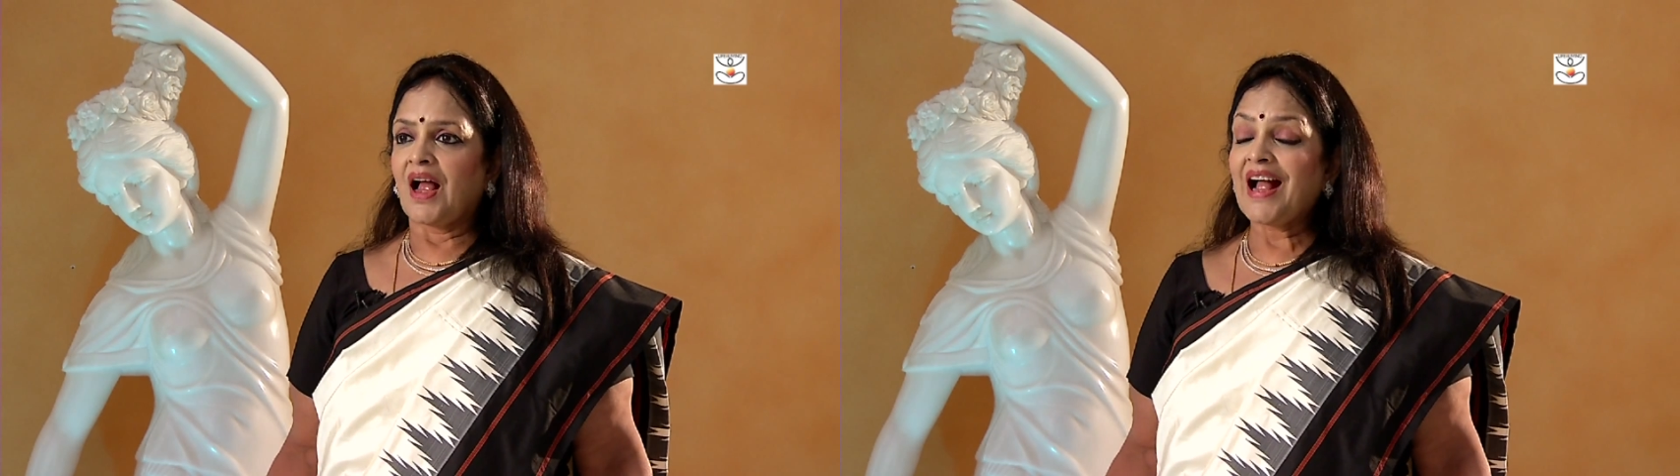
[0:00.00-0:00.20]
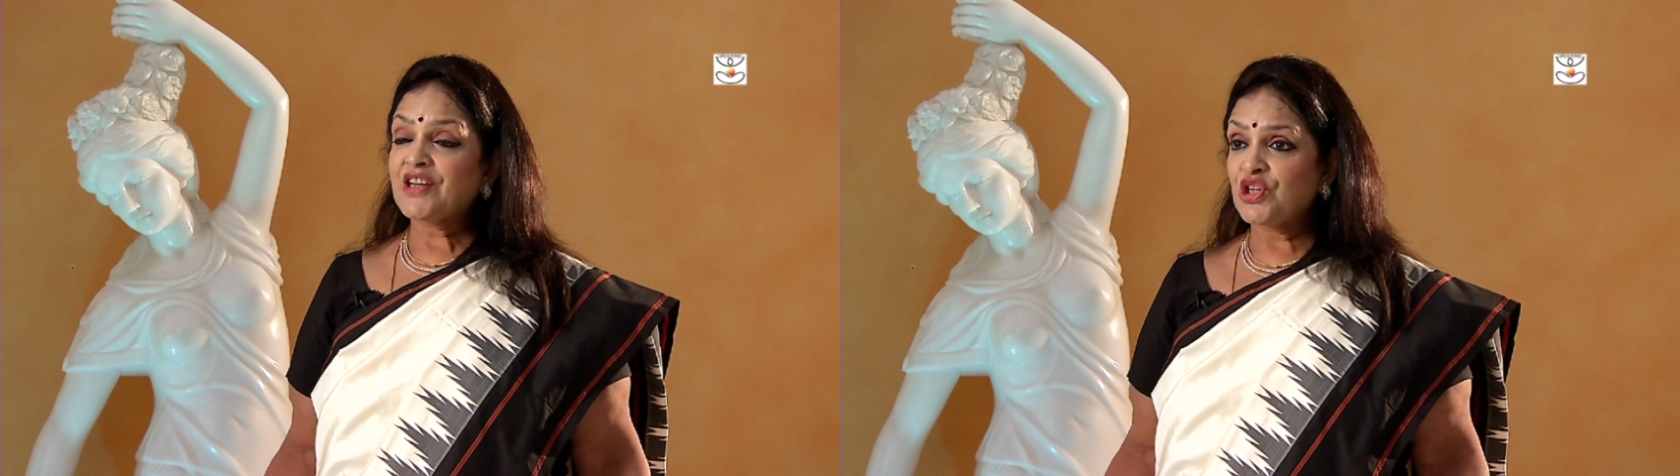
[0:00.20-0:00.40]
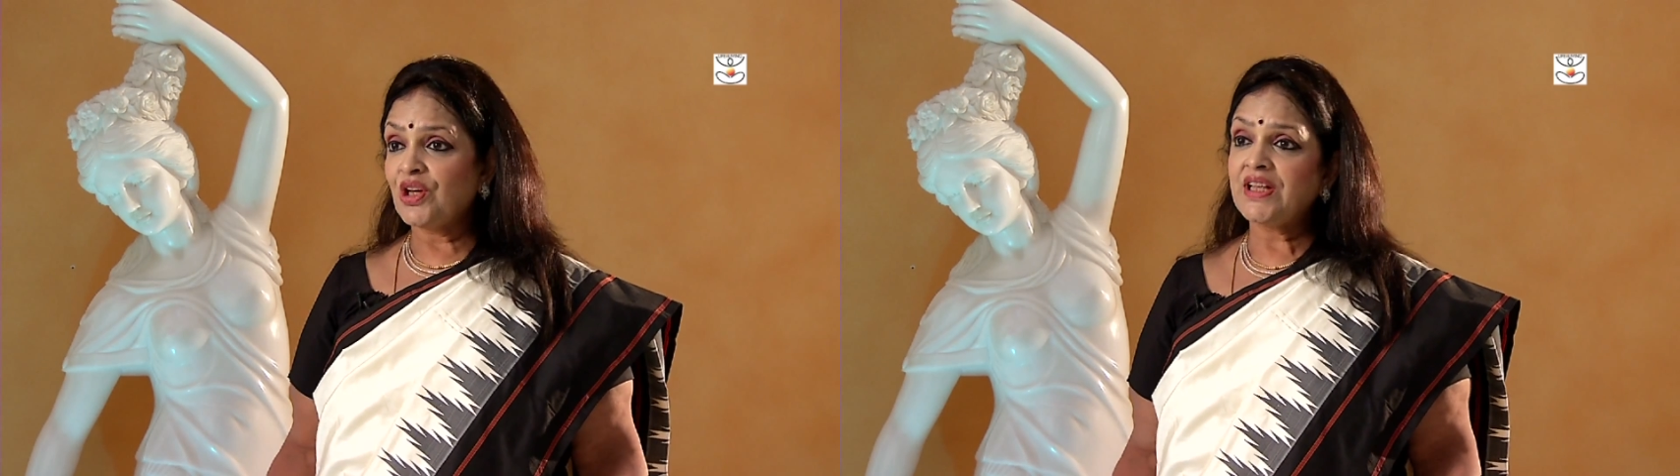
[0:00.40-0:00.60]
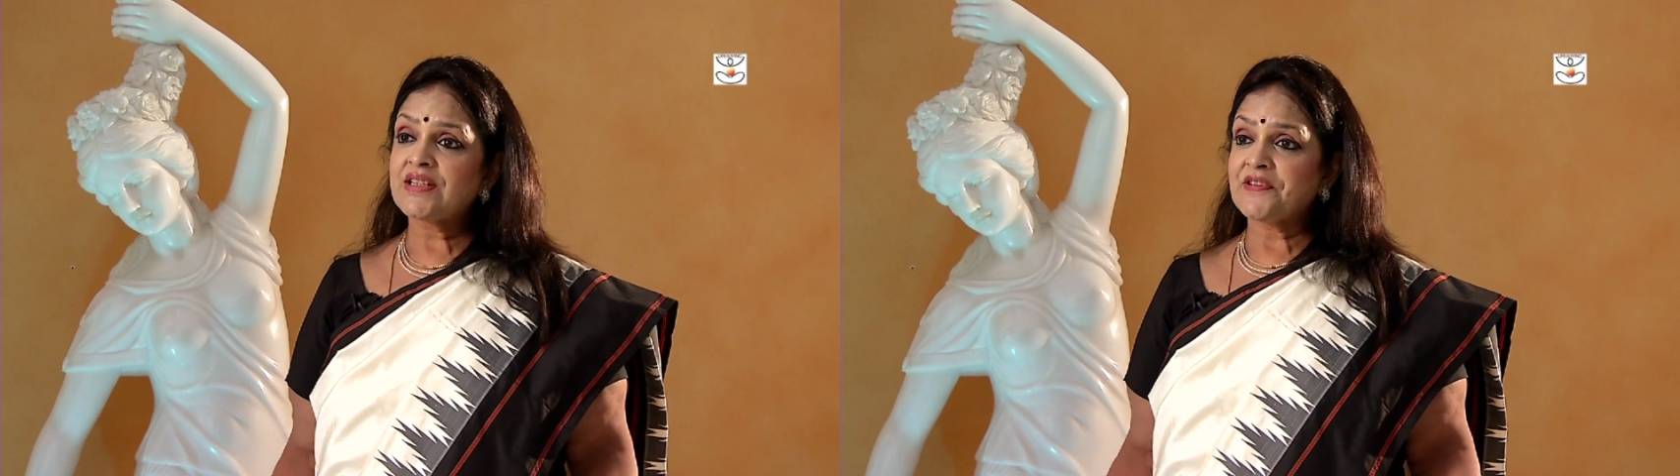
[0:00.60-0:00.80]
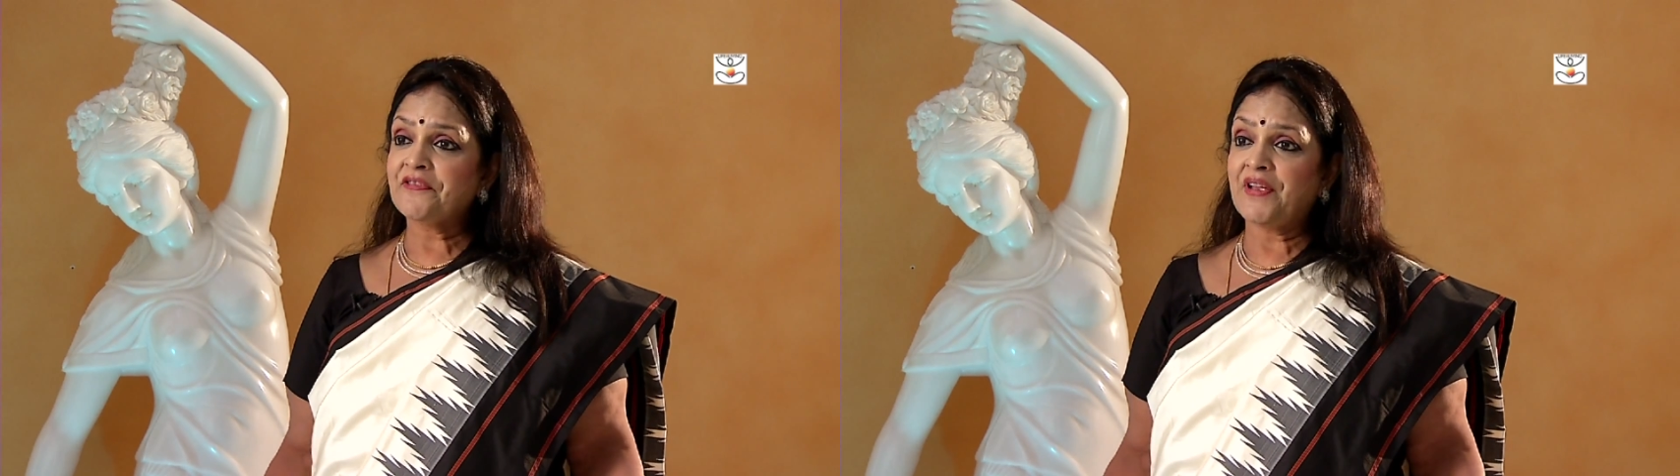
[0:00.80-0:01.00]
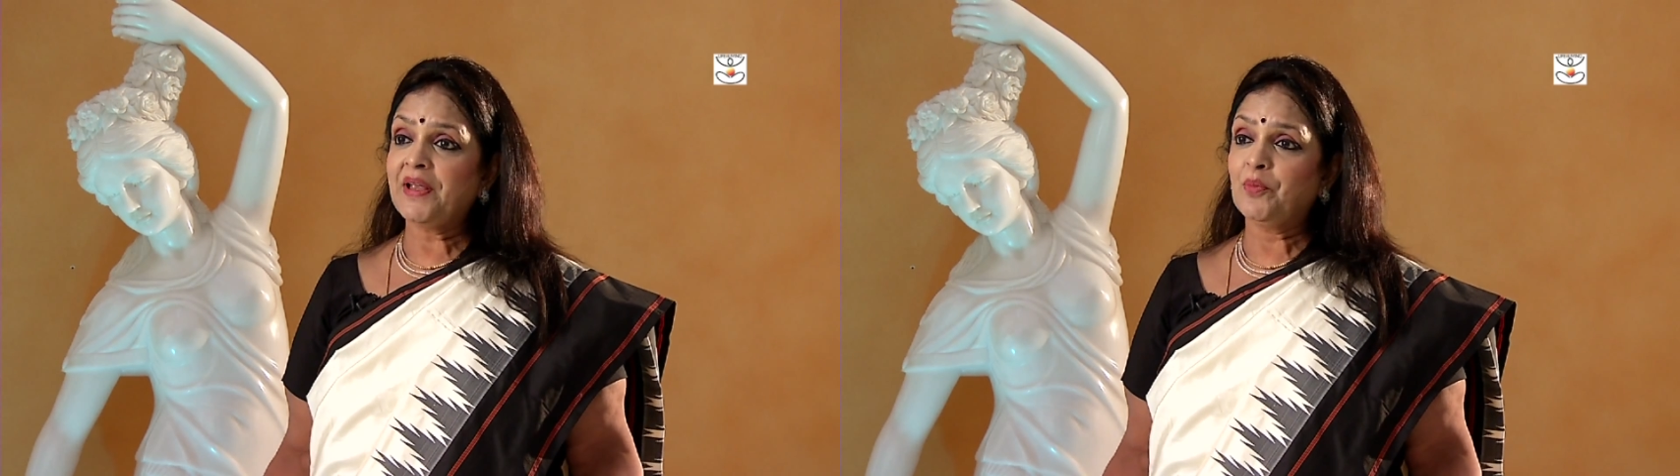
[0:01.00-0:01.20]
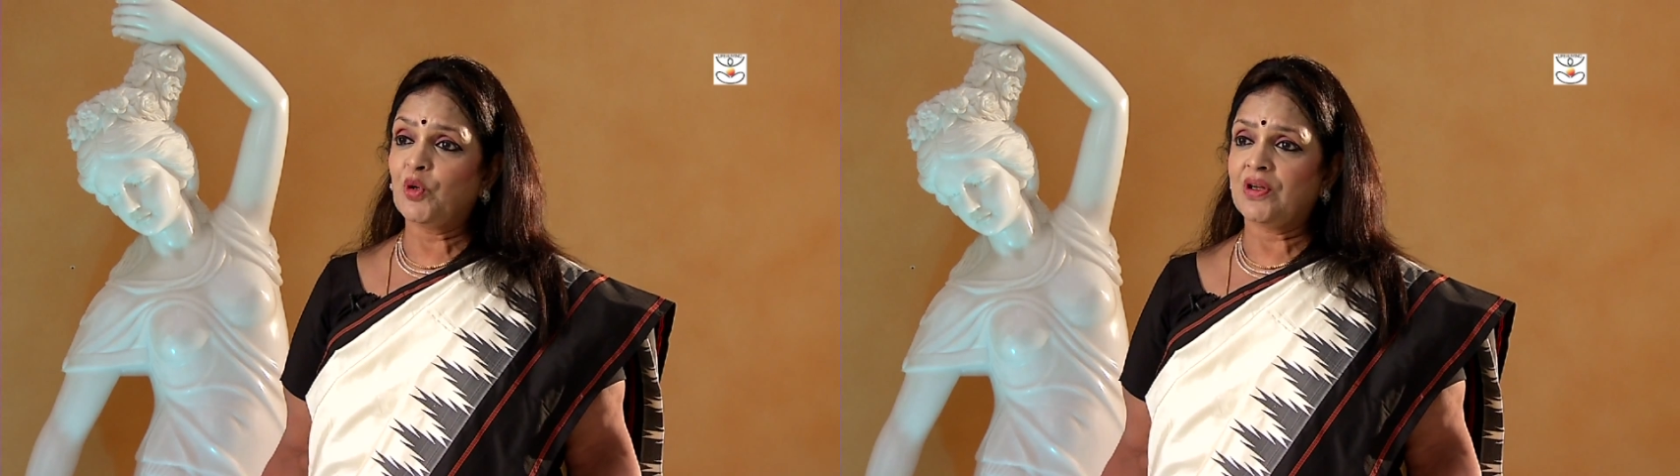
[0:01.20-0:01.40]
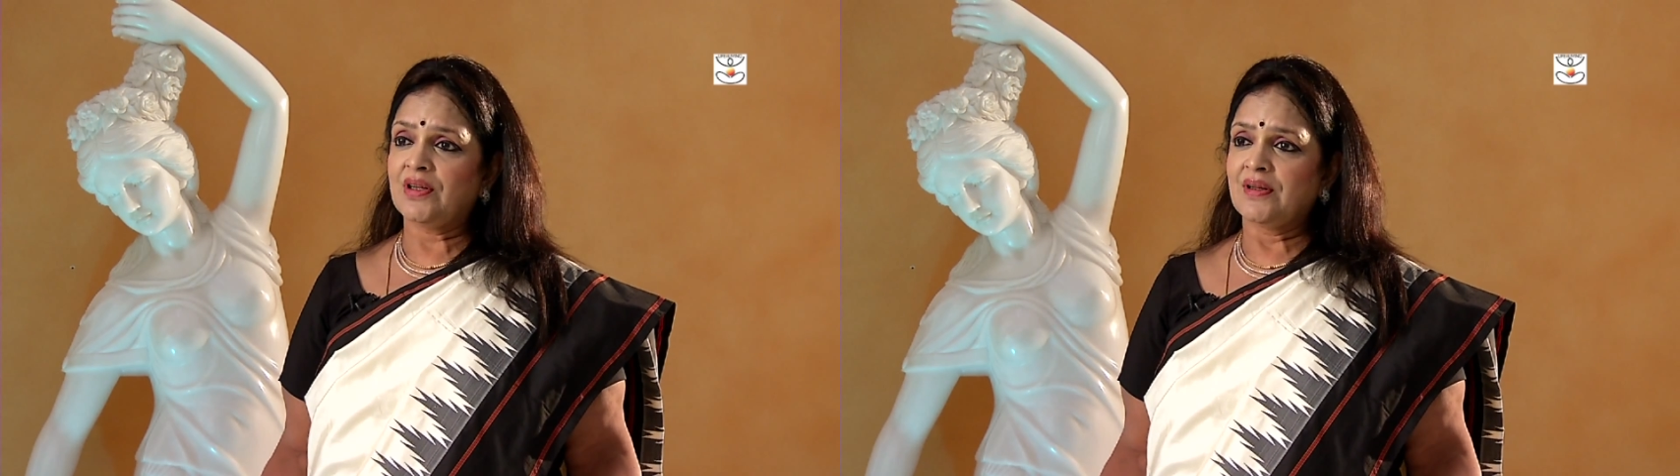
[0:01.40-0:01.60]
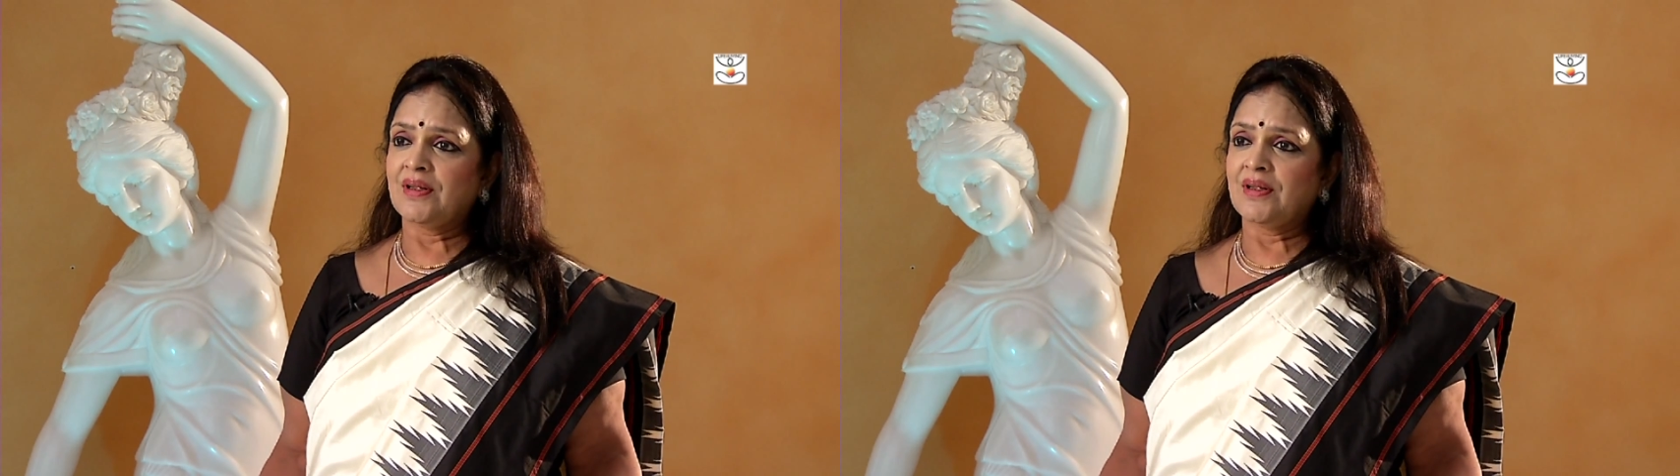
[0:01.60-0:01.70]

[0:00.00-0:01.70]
Actually, it's a fake book,